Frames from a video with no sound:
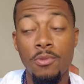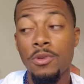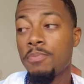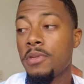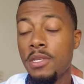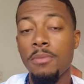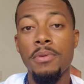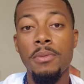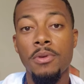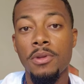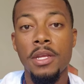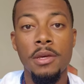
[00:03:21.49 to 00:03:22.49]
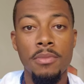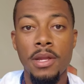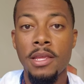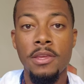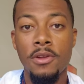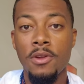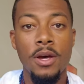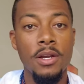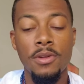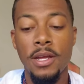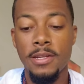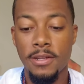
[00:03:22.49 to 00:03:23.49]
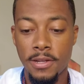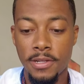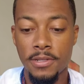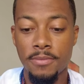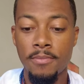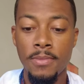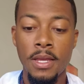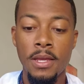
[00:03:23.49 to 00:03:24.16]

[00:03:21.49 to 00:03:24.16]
Well, some people did, but y'all know I don't like to listen.